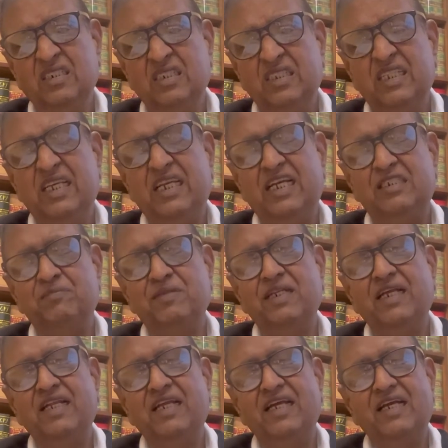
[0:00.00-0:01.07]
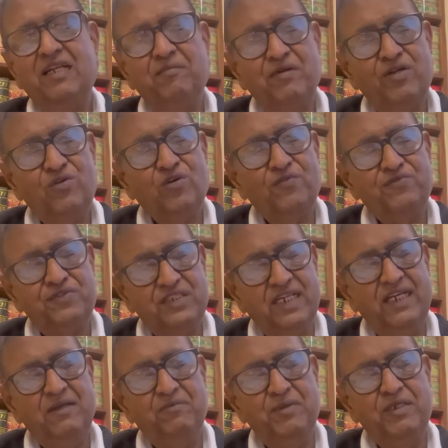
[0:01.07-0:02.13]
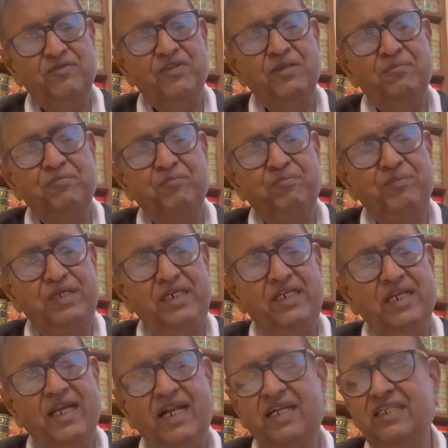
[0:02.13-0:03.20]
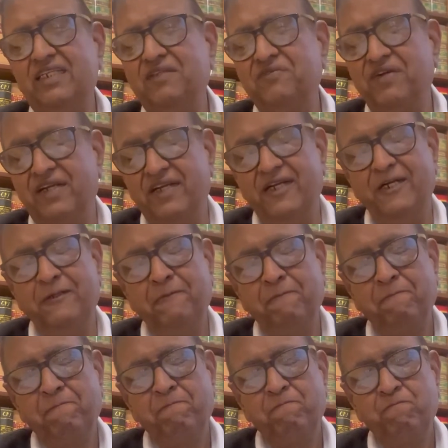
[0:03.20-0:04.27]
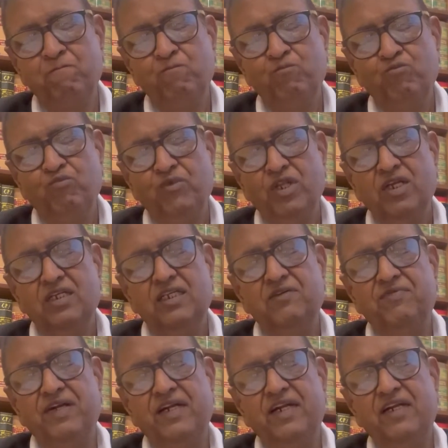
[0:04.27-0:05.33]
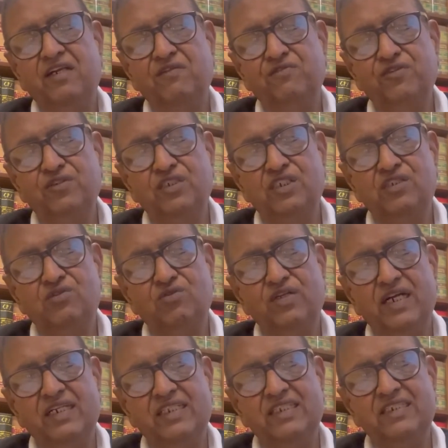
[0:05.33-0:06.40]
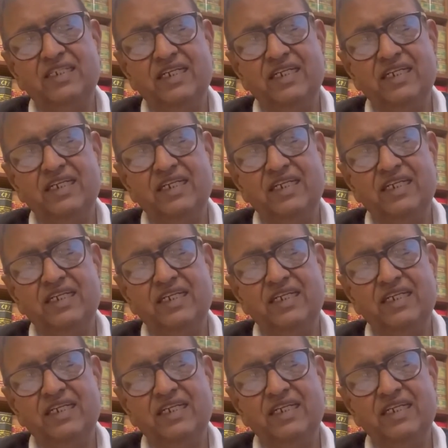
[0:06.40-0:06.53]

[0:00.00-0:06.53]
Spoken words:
There has been an agreement of sale between me and the defendant. Defendant refuses to get the sale